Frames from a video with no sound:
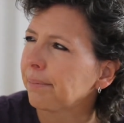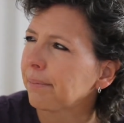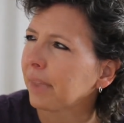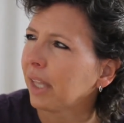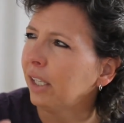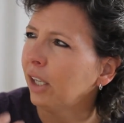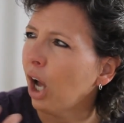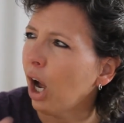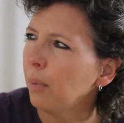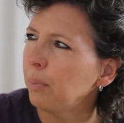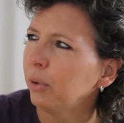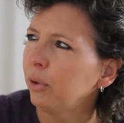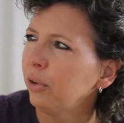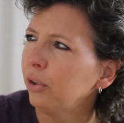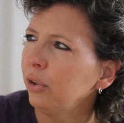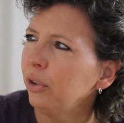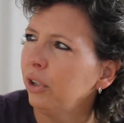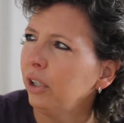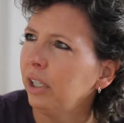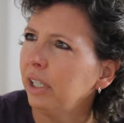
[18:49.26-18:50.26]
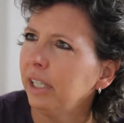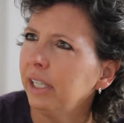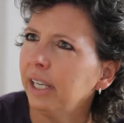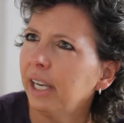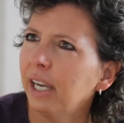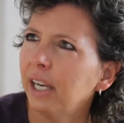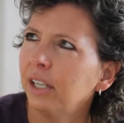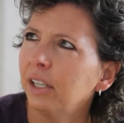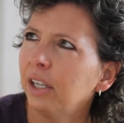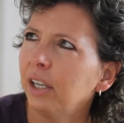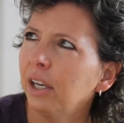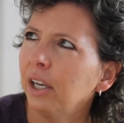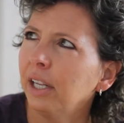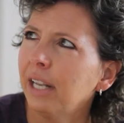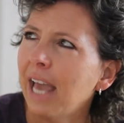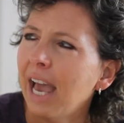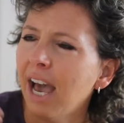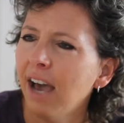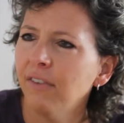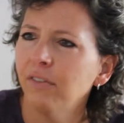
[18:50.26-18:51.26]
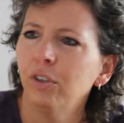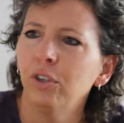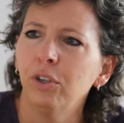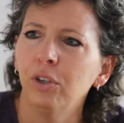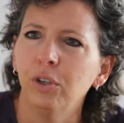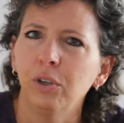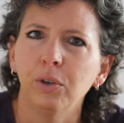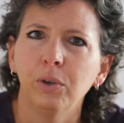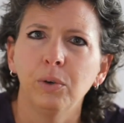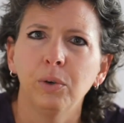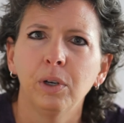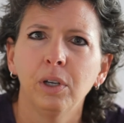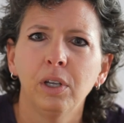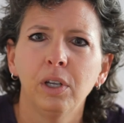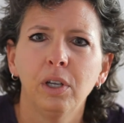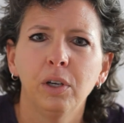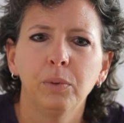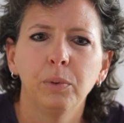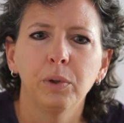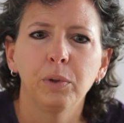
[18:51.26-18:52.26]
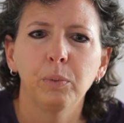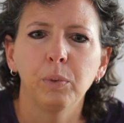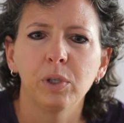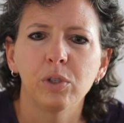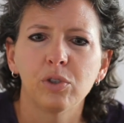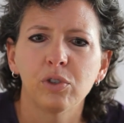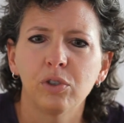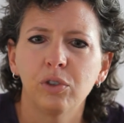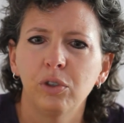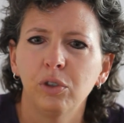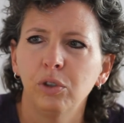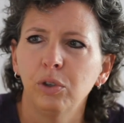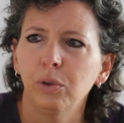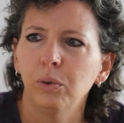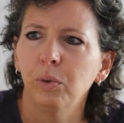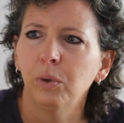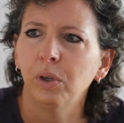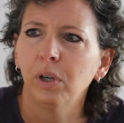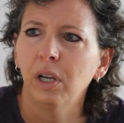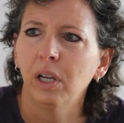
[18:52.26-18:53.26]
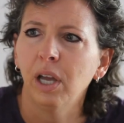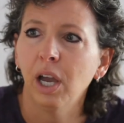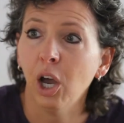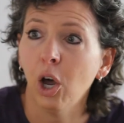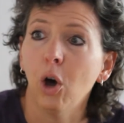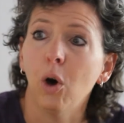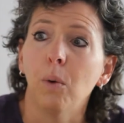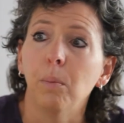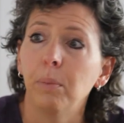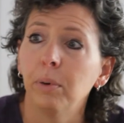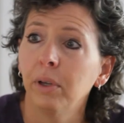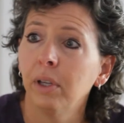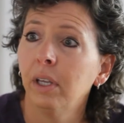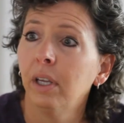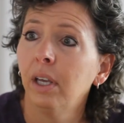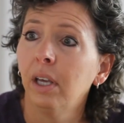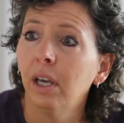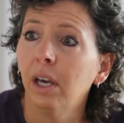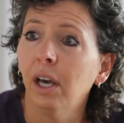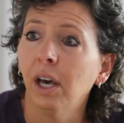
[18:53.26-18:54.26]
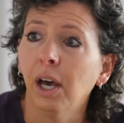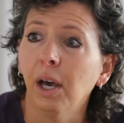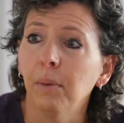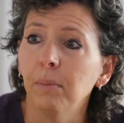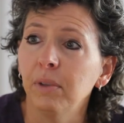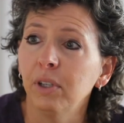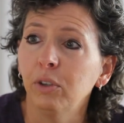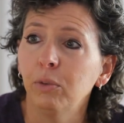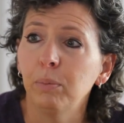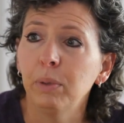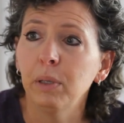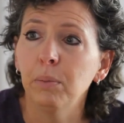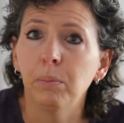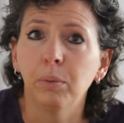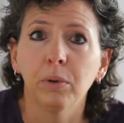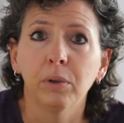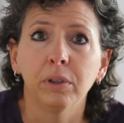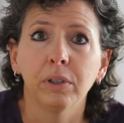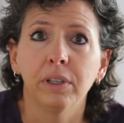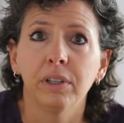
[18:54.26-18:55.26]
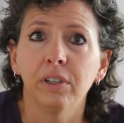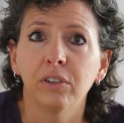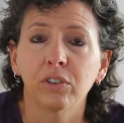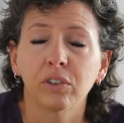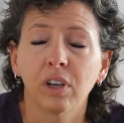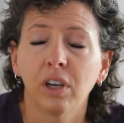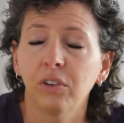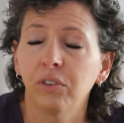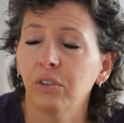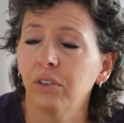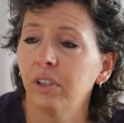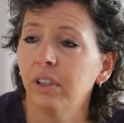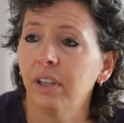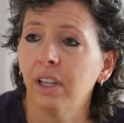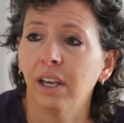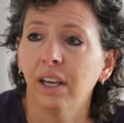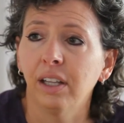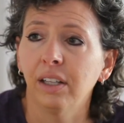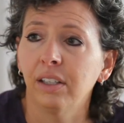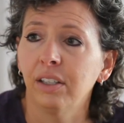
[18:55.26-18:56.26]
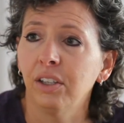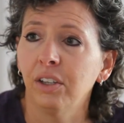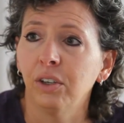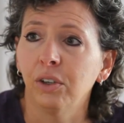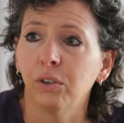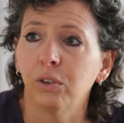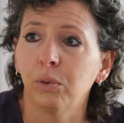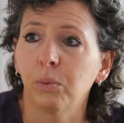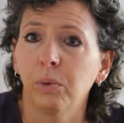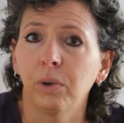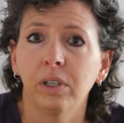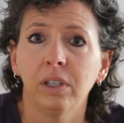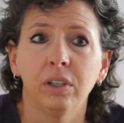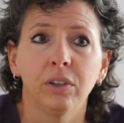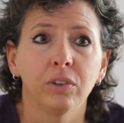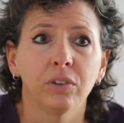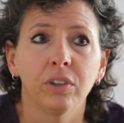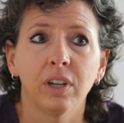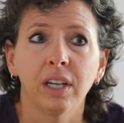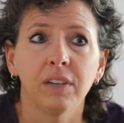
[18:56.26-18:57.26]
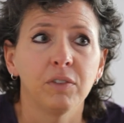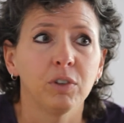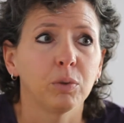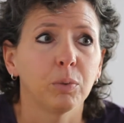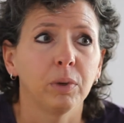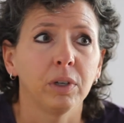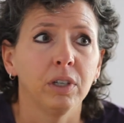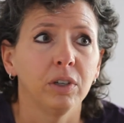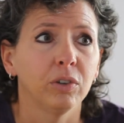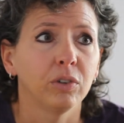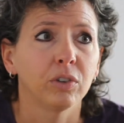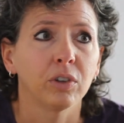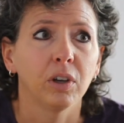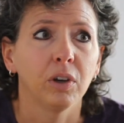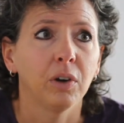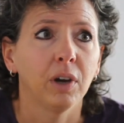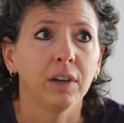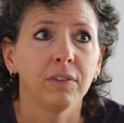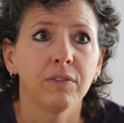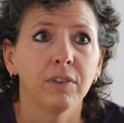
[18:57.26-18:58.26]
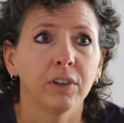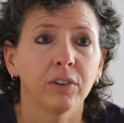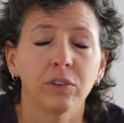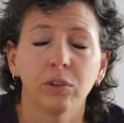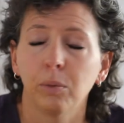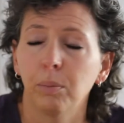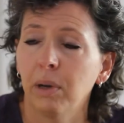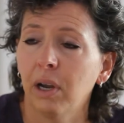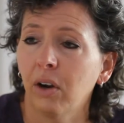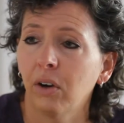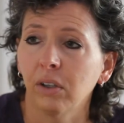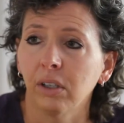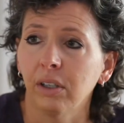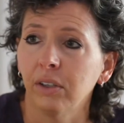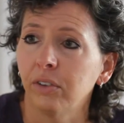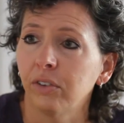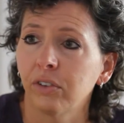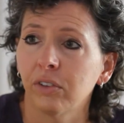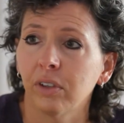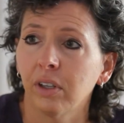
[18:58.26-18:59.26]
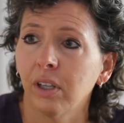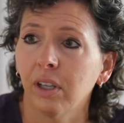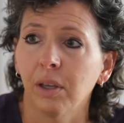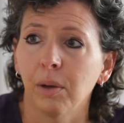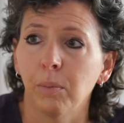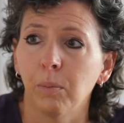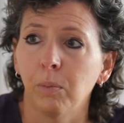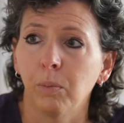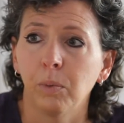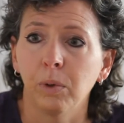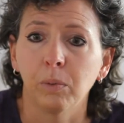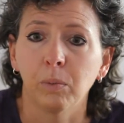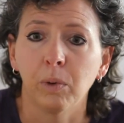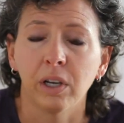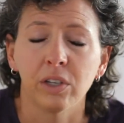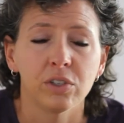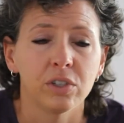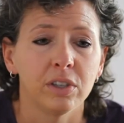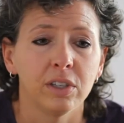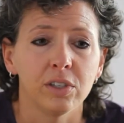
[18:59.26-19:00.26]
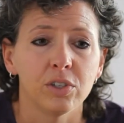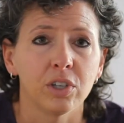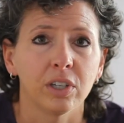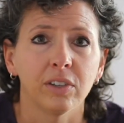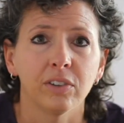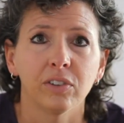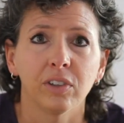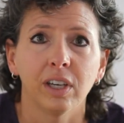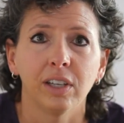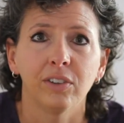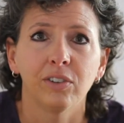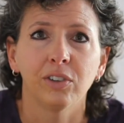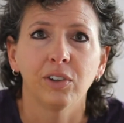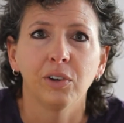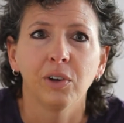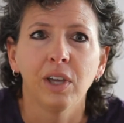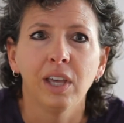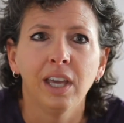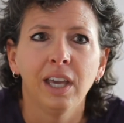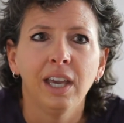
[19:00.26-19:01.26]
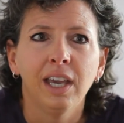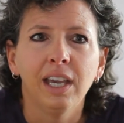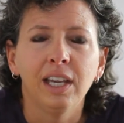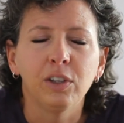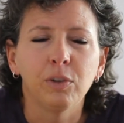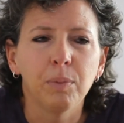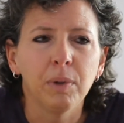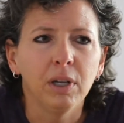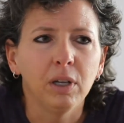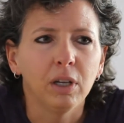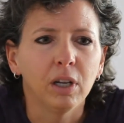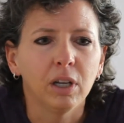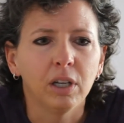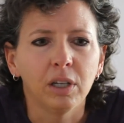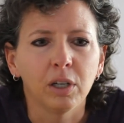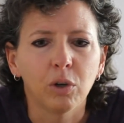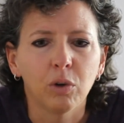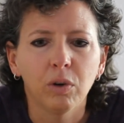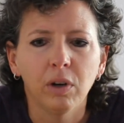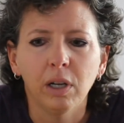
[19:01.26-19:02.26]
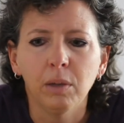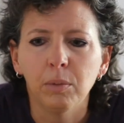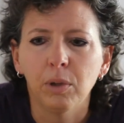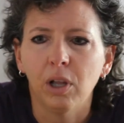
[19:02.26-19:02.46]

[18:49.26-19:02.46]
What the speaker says: an opportunity and an avenue with which to help these people in this country that, 20 years, not even 20 years ago, I felt so powerless when watching the genocide. So it's been an incredible